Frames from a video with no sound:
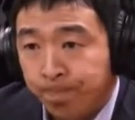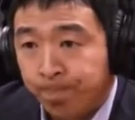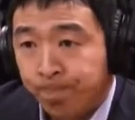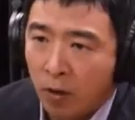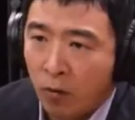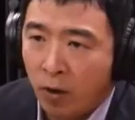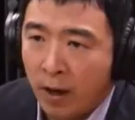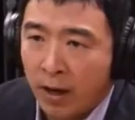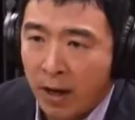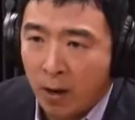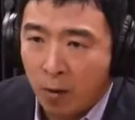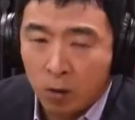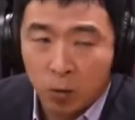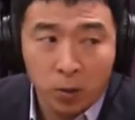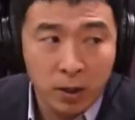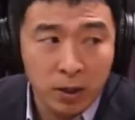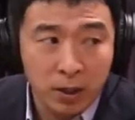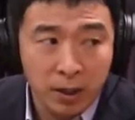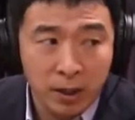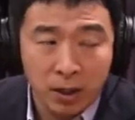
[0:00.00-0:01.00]
Like right now, as
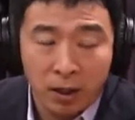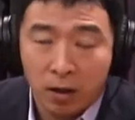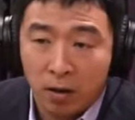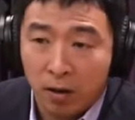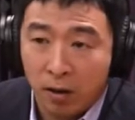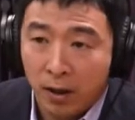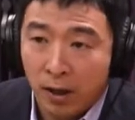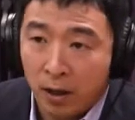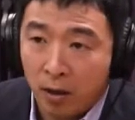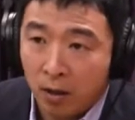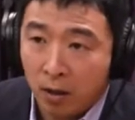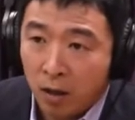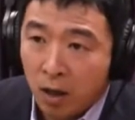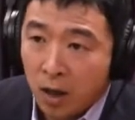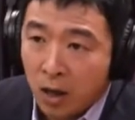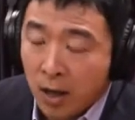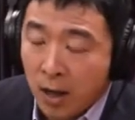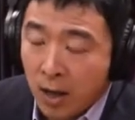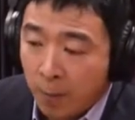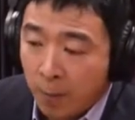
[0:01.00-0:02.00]
we're sitting here together,
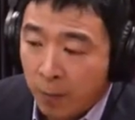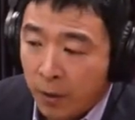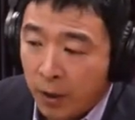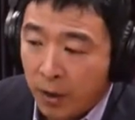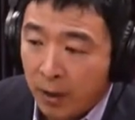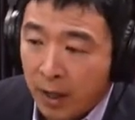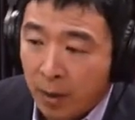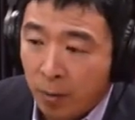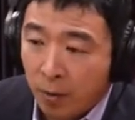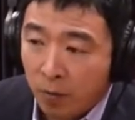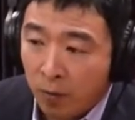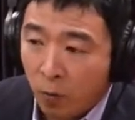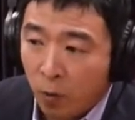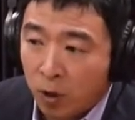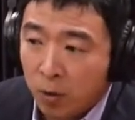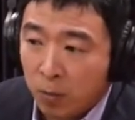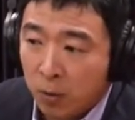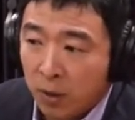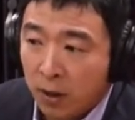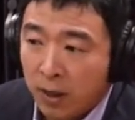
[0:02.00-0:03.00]
the labor
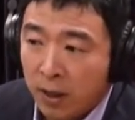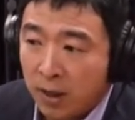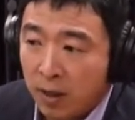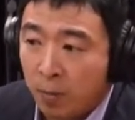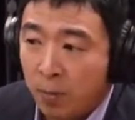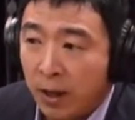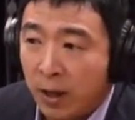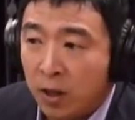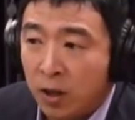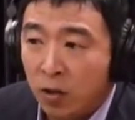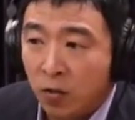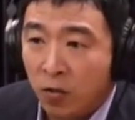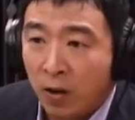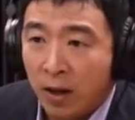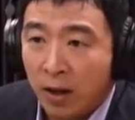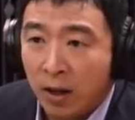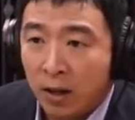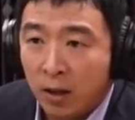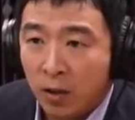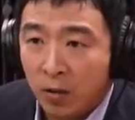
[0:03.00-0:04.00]
force participation
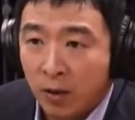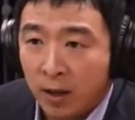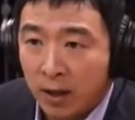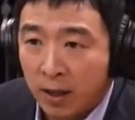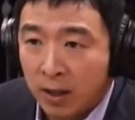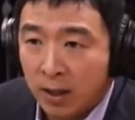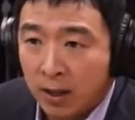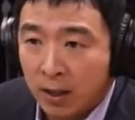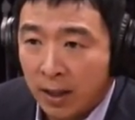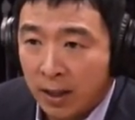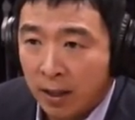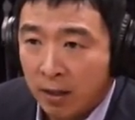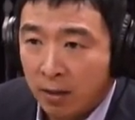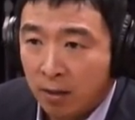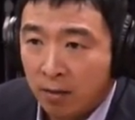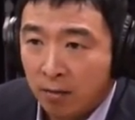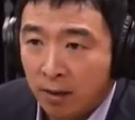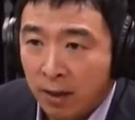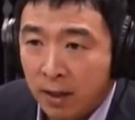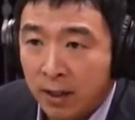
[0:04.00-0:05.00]
rate in the United
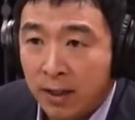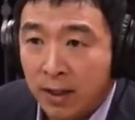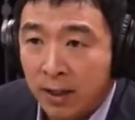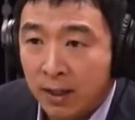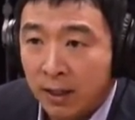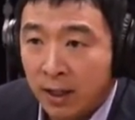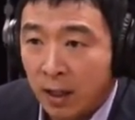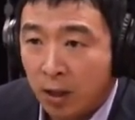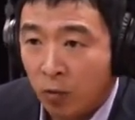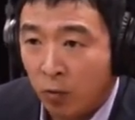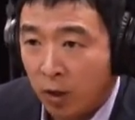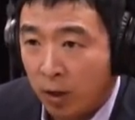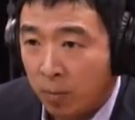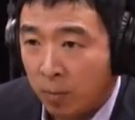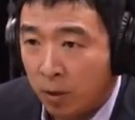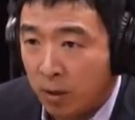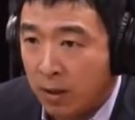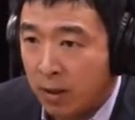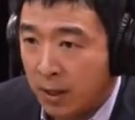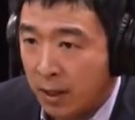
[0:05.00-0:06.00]
States is
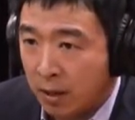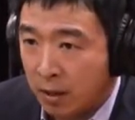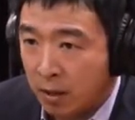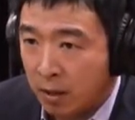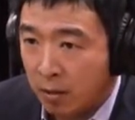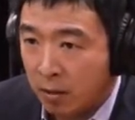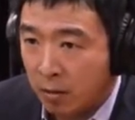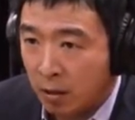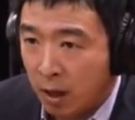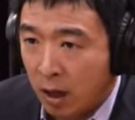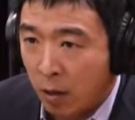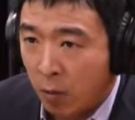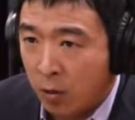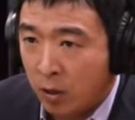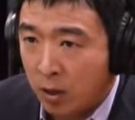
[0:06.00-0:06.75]
63%,